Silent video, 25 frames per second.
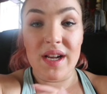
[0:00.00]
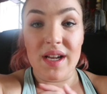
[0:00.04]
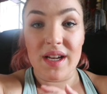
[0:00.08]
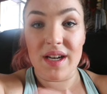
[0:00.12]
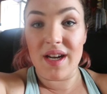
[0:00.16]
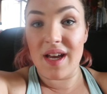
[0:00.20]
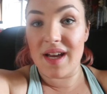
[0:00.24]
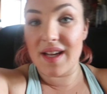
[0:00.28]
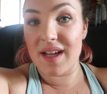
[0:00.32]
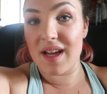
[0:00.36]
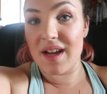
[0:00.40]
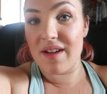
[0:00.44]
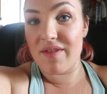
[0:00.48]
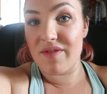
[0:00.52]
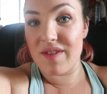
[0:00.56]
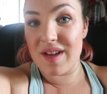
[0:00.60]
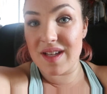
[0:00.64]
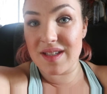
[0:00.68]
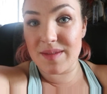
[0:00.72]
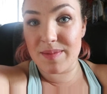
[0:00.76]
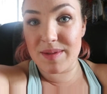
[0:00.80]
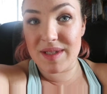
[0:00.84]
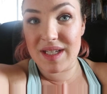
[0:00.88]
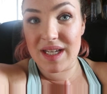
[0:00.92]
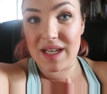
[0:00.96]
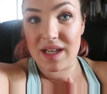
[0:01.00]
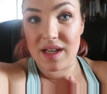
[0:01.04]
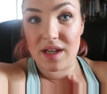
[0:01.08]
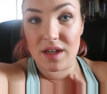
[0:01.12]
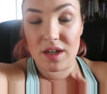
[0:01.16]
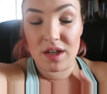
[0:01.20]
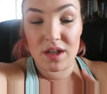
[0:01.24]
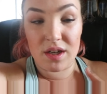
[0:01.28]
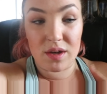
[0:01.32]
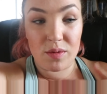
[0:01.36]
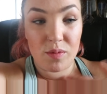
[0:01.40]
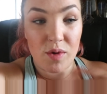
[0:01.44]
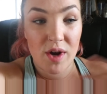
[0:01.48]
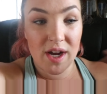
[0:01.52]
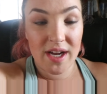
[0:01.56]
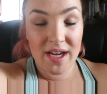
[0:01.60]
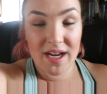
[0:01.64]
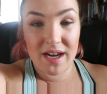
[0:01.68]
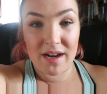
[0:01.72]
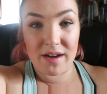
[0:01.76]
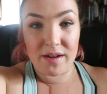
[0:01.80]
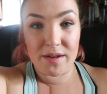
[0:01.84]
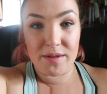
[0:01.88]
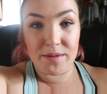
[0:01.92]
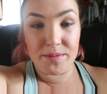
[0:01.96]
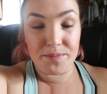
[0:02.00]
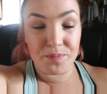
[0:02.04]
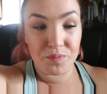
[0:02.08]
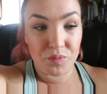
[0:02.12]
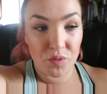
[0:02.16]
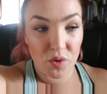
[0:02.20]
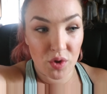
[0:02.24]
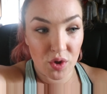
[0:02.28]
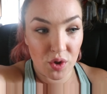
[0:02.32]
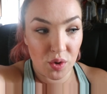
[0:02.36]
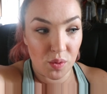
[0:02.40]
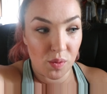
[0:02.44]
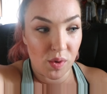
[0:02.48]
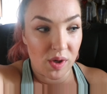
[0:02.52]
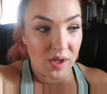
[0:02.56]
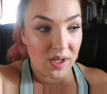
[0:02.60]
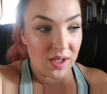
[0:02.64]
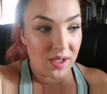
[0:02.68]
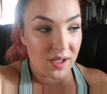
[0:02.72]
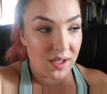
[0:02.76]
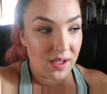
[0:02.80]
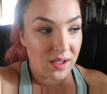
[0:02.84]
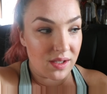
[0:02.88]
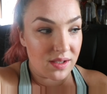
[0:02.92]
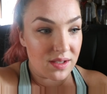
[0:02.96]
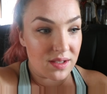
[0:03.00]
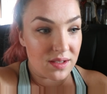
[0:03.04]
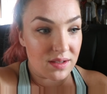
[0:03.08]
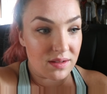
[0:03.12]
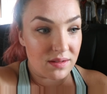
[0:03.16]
Like, if there's a particular workout you want to